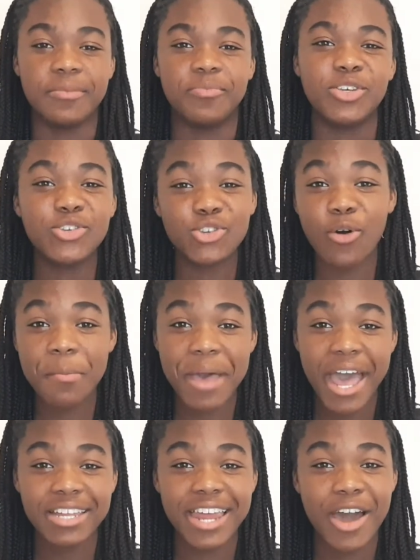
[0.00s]
So I'm
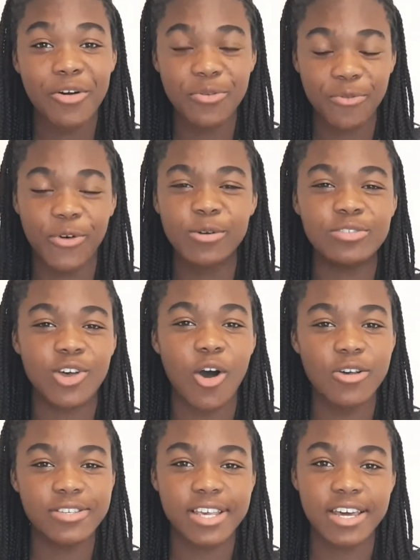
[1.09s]
back now, the phone's all
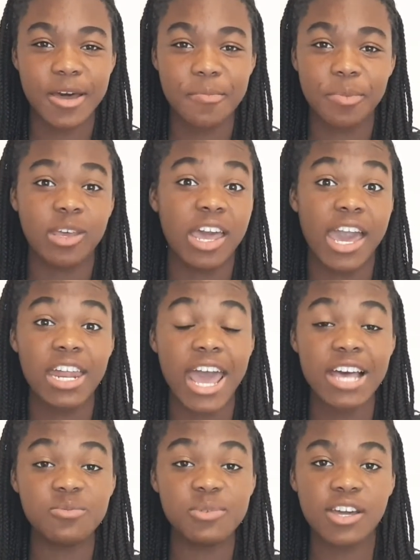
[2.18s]
set up, and it
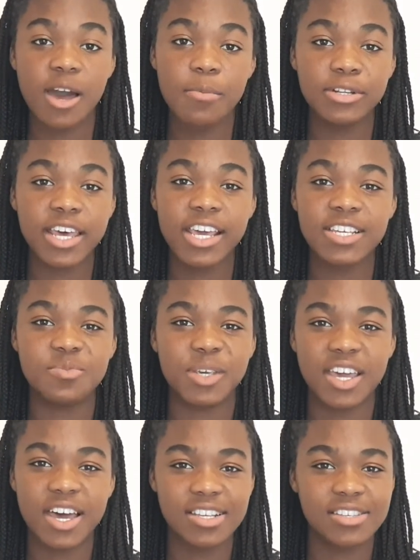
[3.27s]
has been a couple days
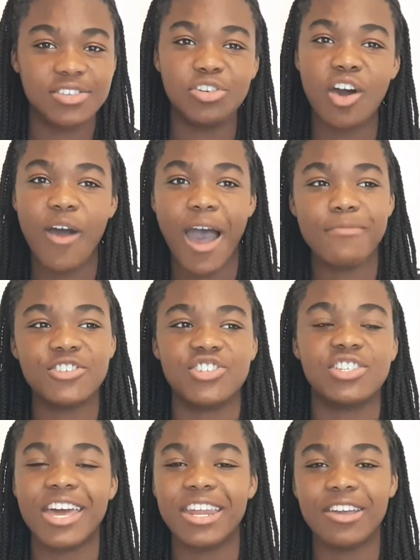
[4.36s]
because, you know, I was
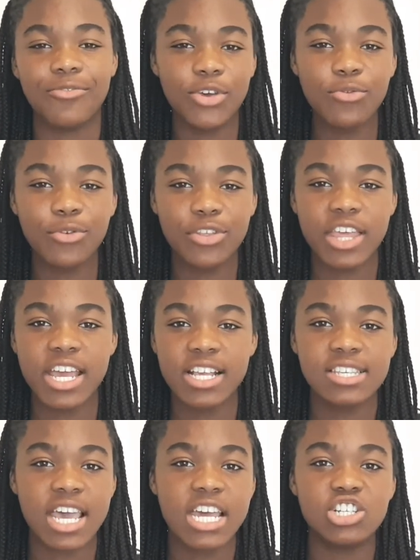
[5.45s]
just getting a feel for
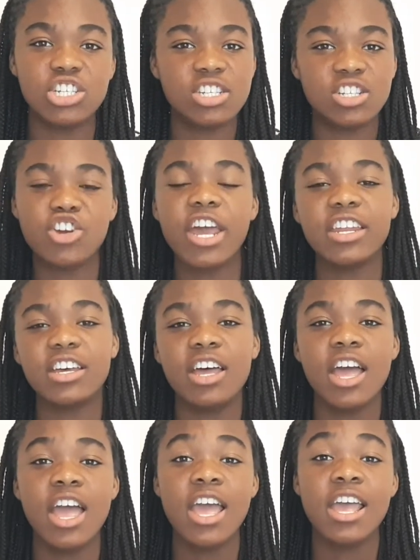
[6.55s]
things and just trying to
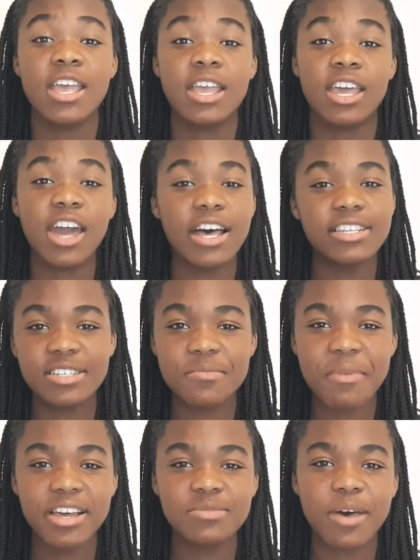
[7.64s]

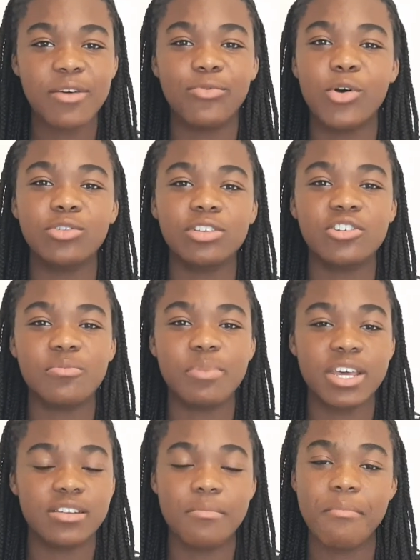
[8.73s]
customize my phone a little
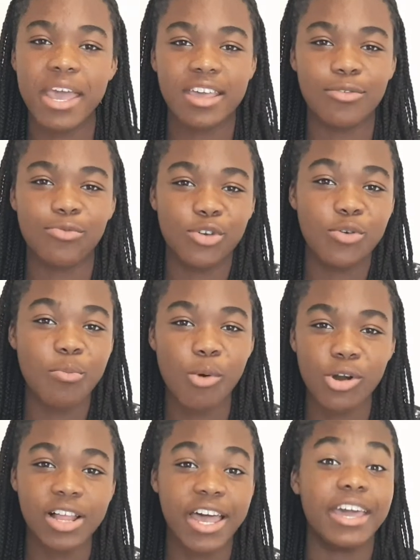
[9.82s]
bit, make it feel more
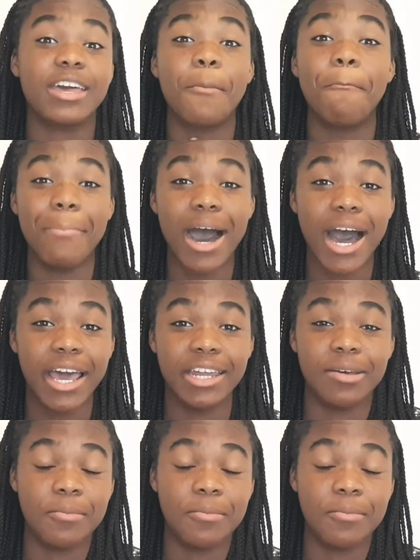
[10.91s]
like mine.